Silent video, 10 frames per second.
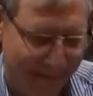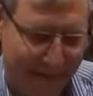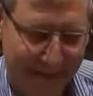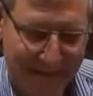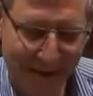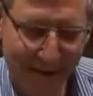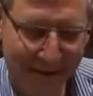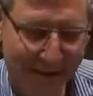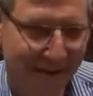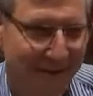So
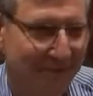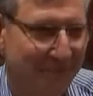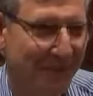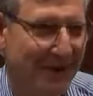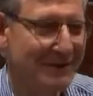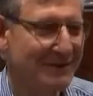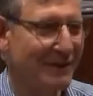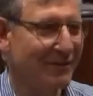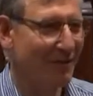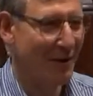I was blessed to
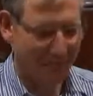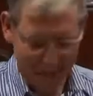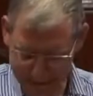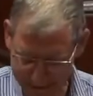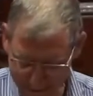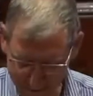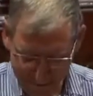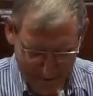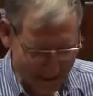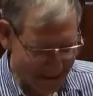grow up in
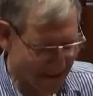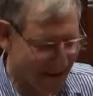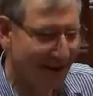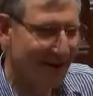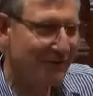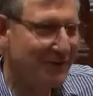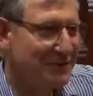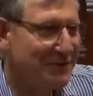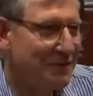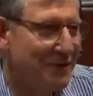northeast
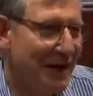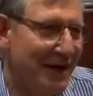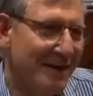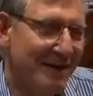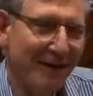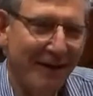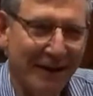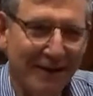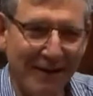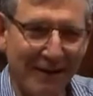Victoria. I
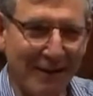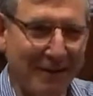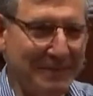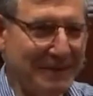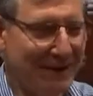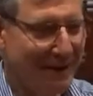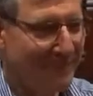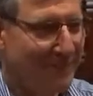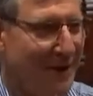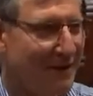climbed
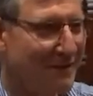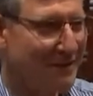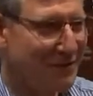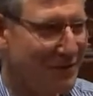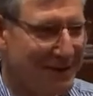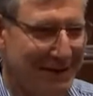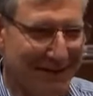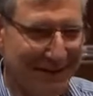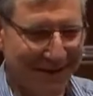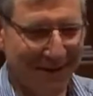many of the
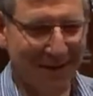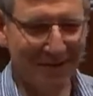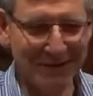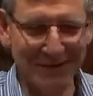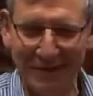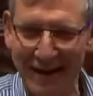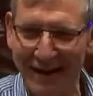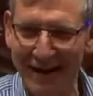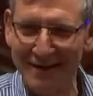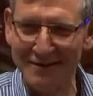trees close to our
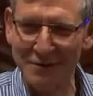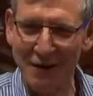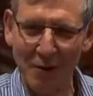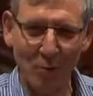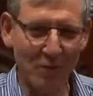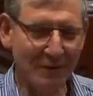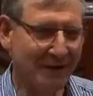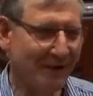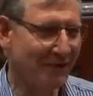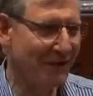house. I walked
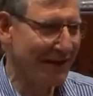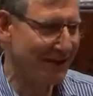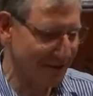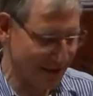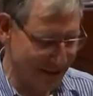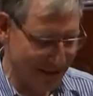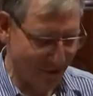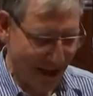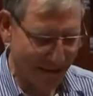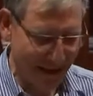over the hills that
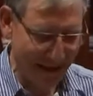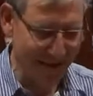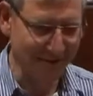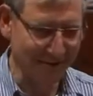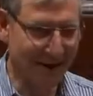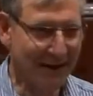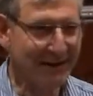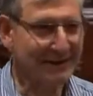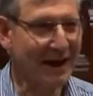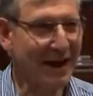surround that little
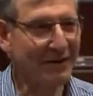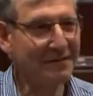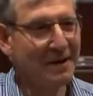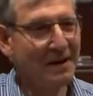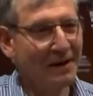town.